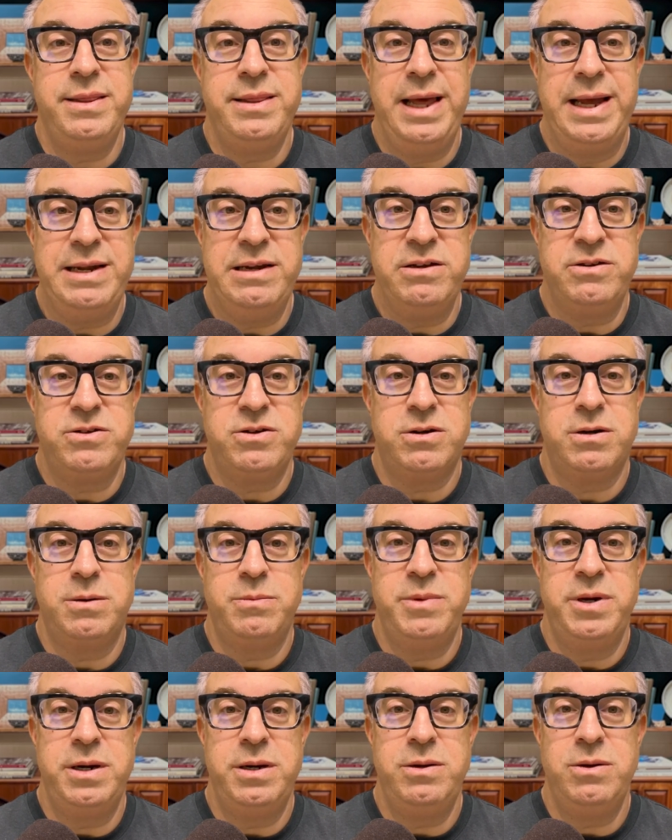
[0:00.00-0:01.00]
They
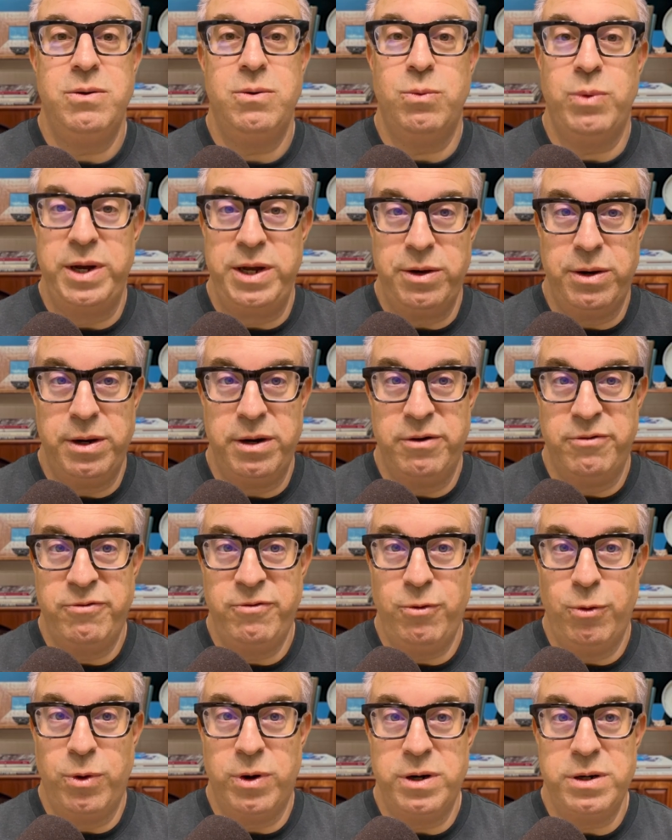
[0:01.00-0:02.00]
determine what you can
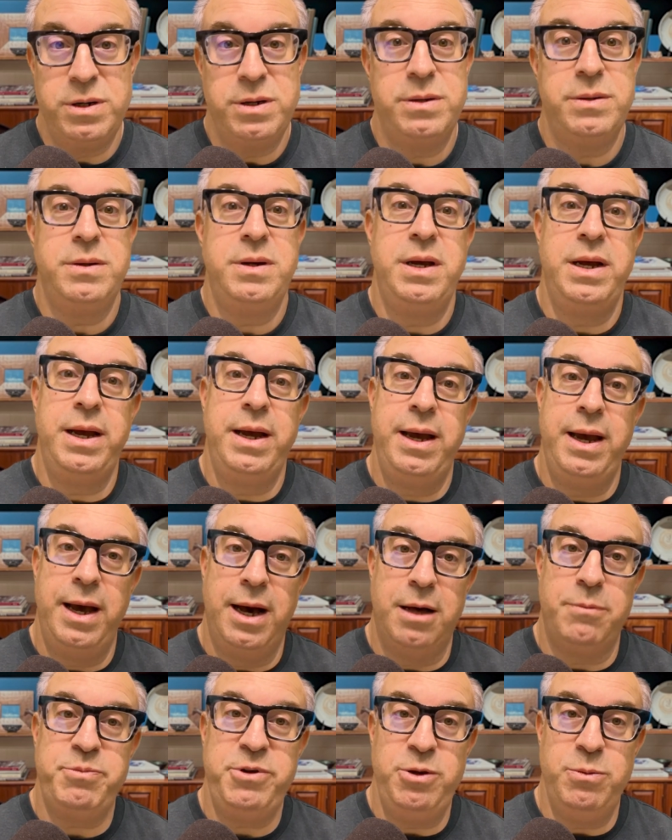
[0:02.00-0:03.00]
afford,
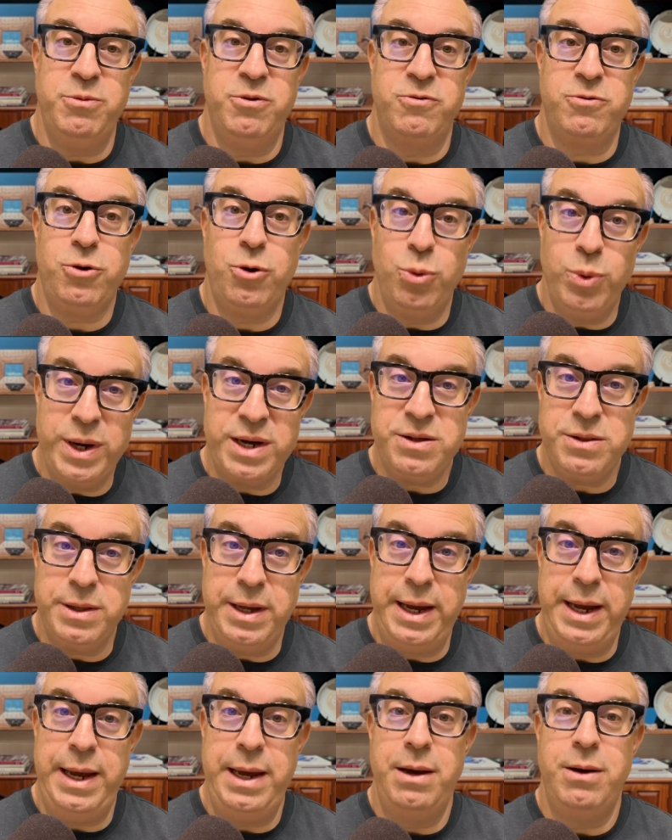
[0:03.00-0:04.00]
help you move
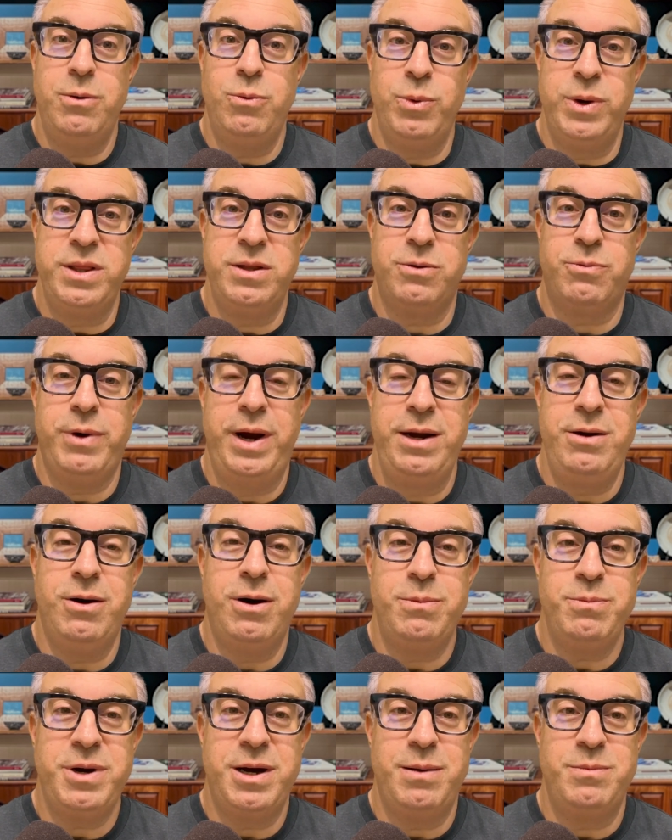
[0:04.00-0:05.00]
quickly when the right
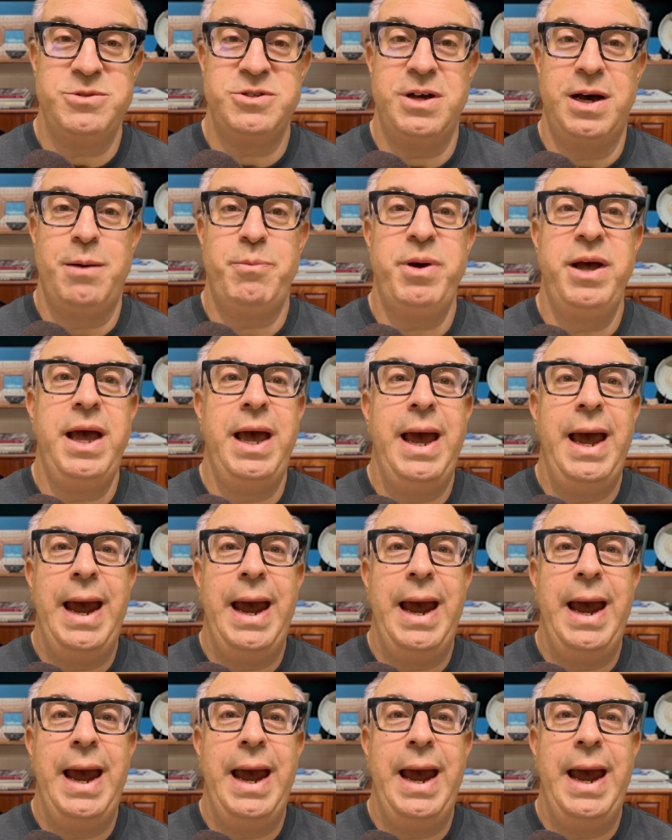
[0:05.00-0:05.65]
home comes up,